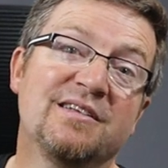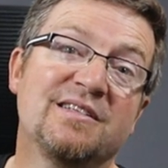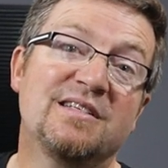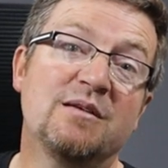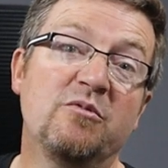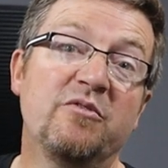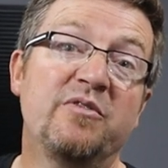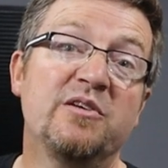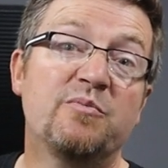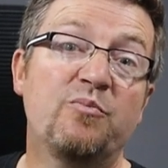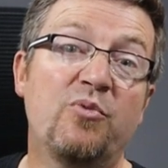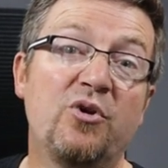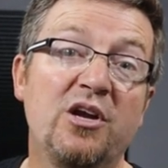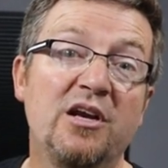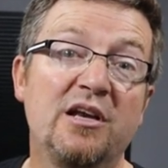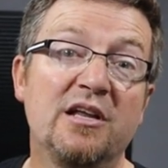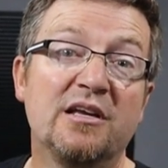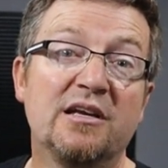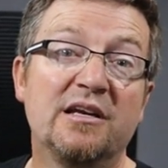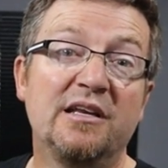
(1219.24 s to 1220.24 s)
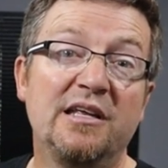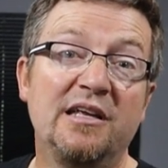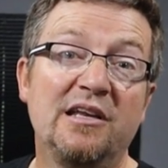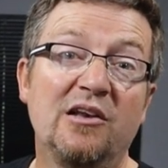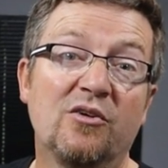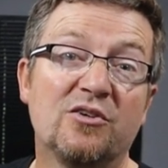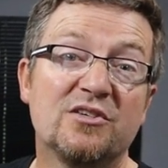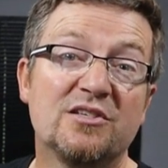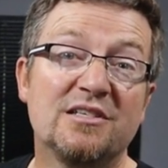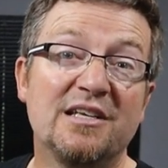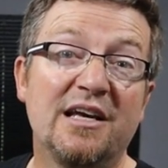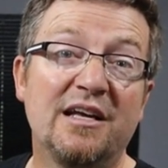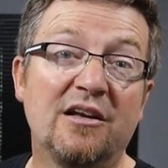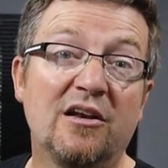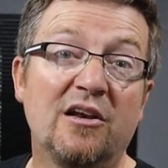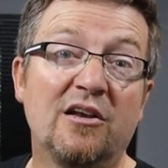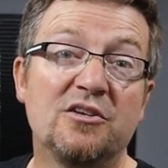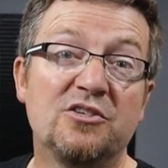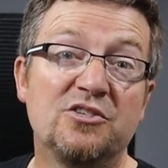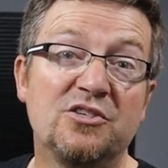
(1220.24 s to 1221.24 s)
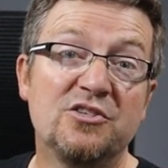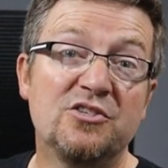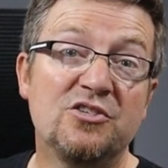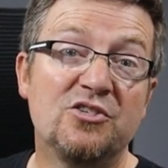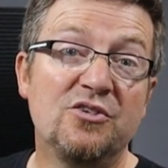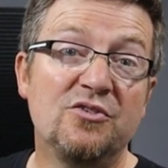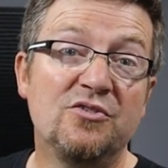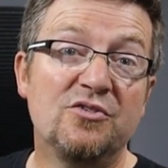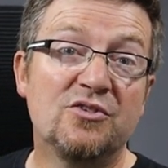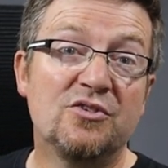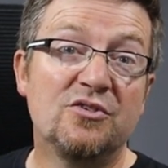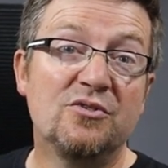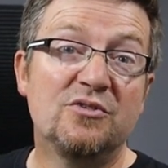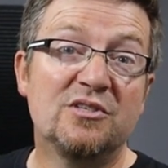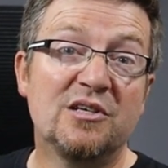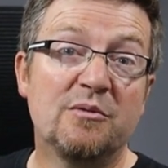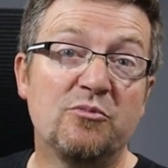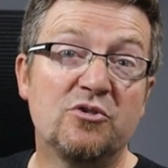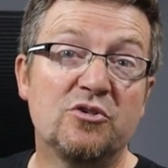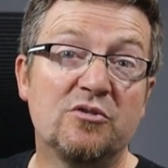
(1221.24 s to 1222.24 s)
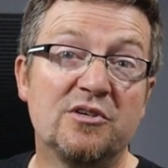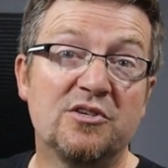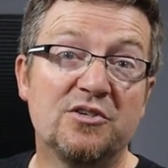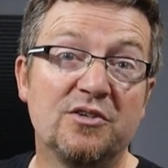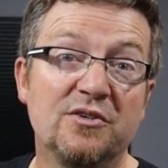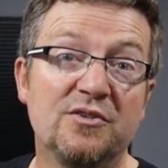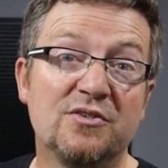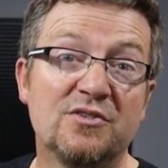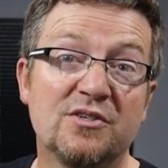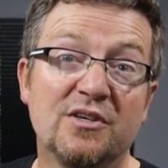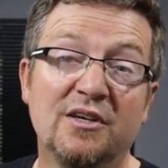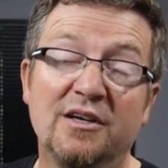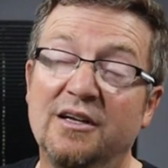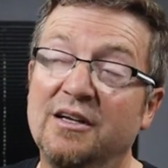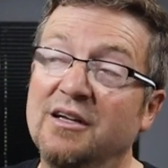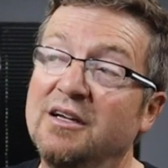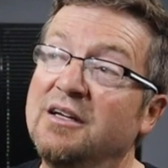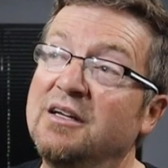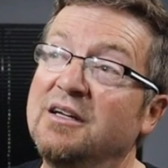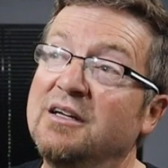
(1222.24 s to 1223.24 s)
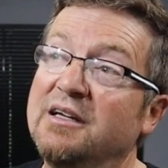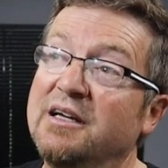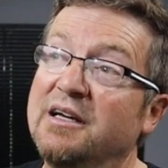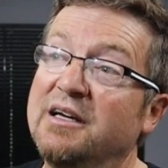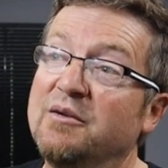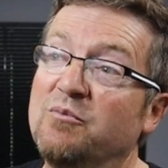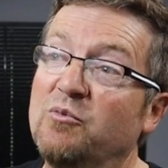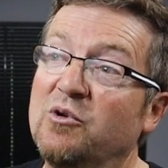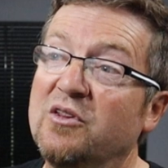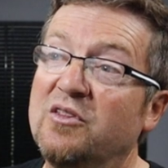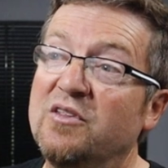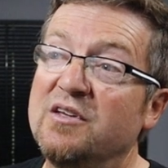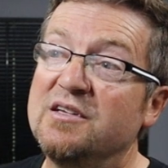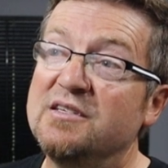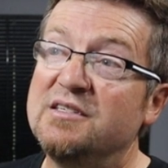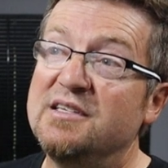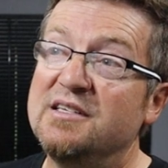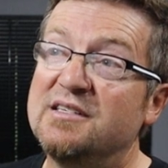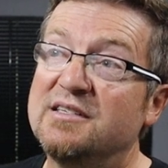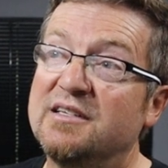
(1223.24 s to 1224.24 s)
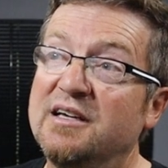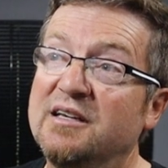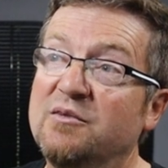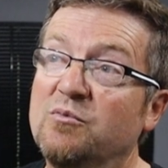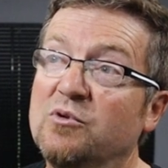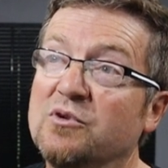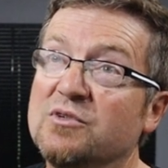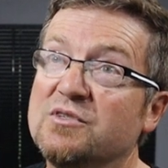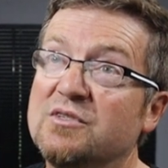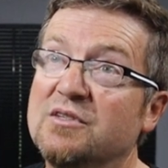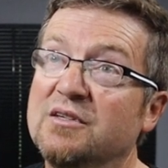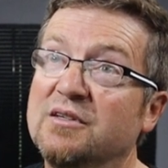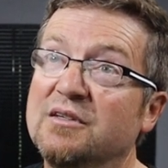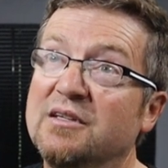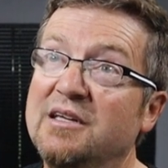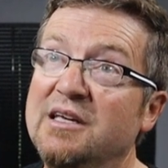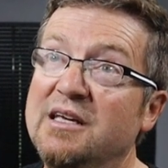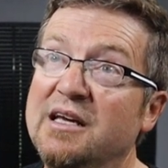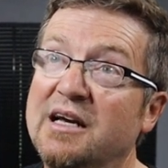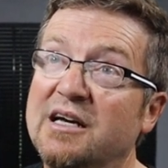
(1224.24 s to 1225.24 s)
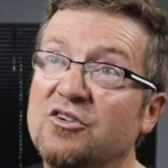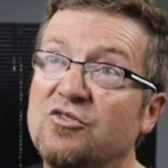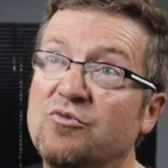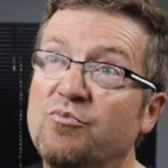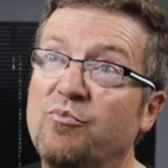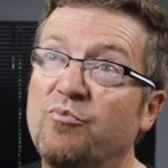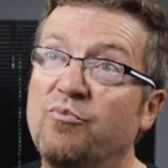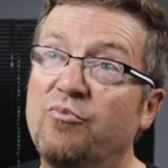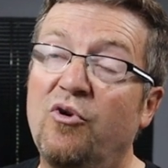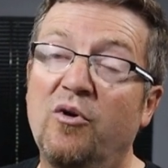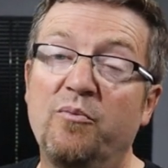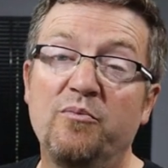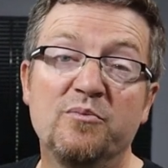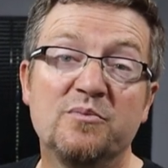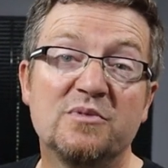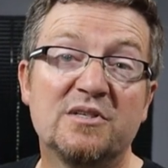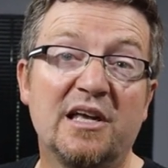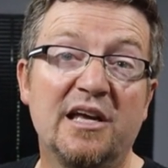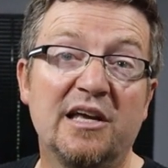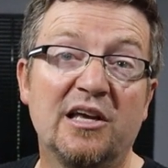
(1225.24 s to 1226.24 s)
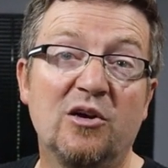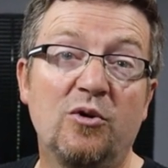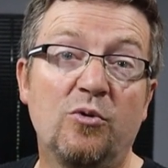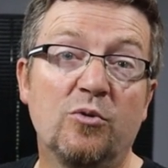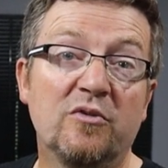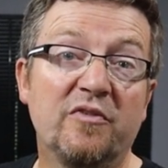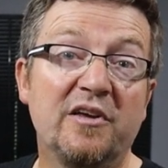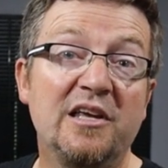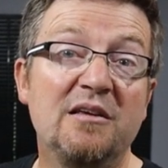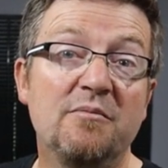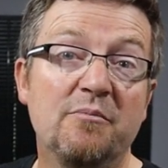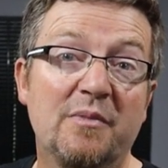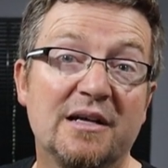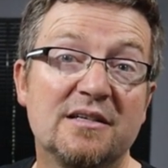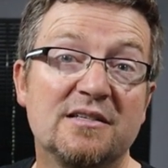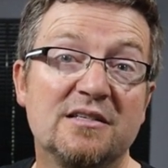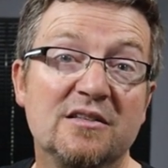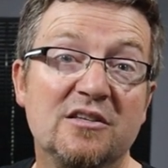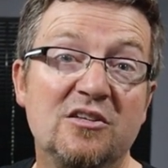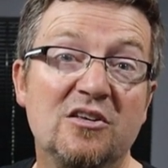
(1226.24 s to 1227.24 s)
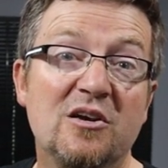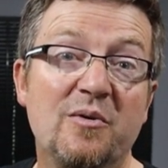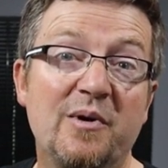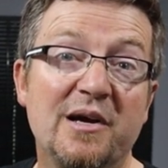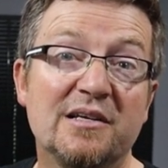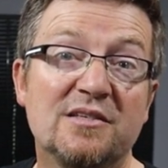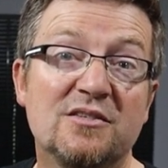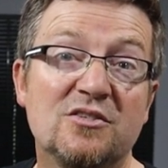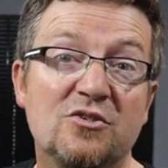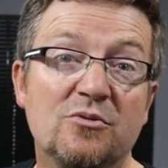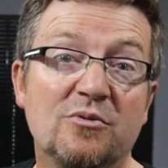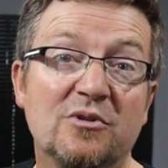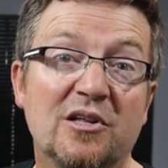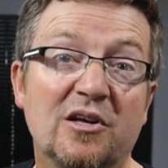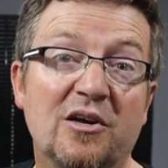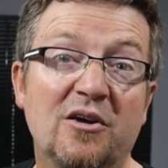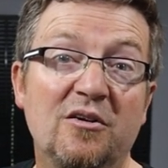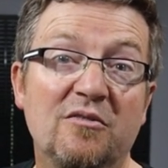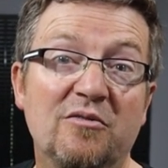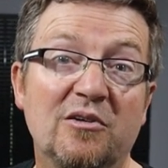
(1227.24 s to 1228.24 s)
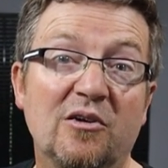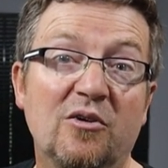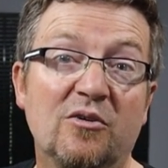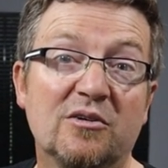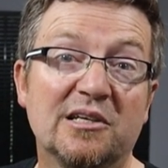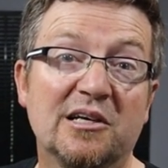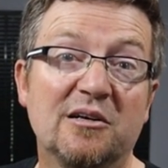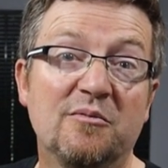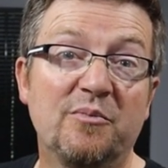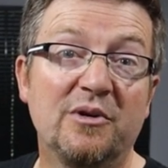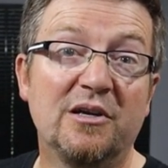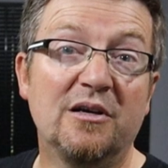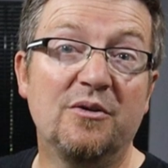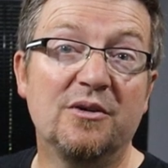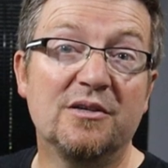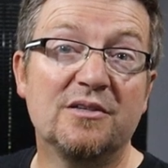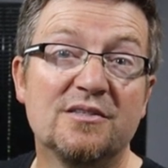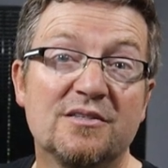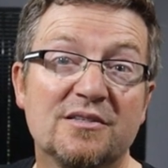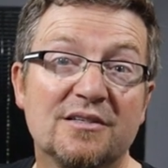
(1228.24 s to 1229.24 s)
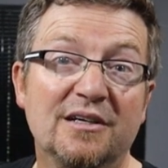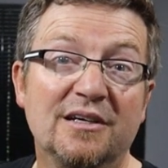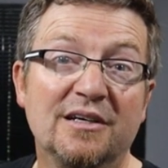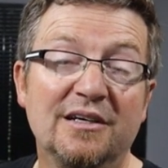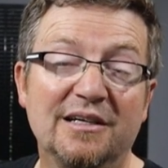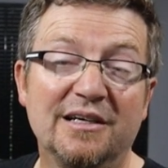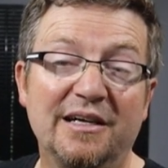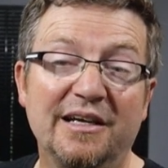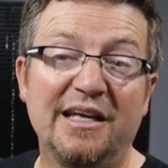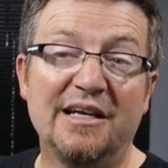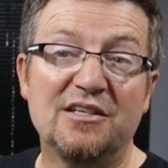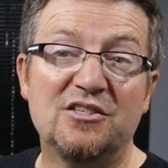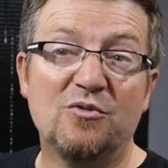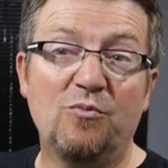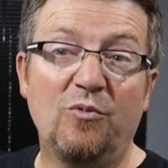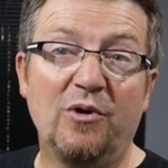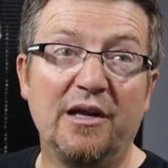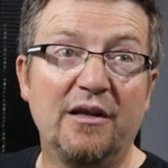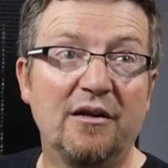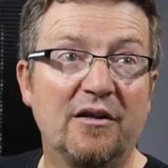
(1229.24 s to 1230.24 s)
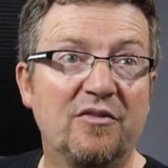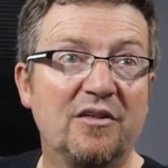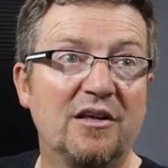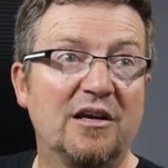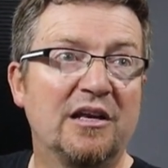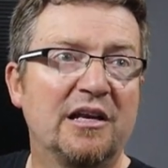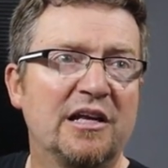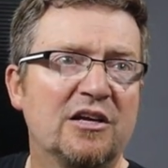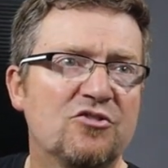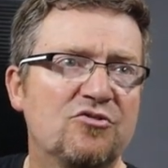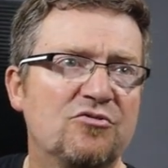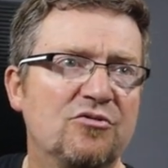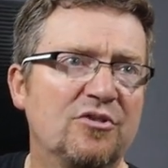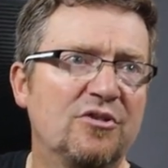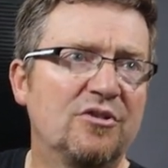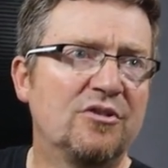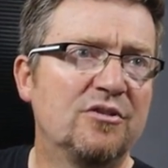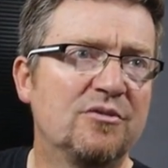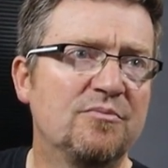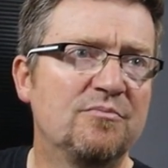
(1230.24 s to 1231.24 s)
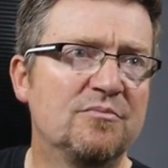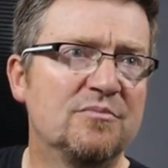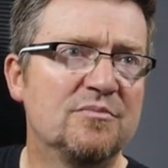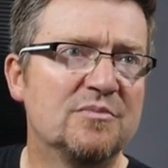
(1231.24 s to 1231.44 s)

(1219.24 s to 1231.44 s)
some of his breeding, and he lost 10 clutches due to temperature issues. And one of the things he said was that he had problems getting hold of heat mats in the US during the COVID lockdown periods, and he had to wait, I think, an extra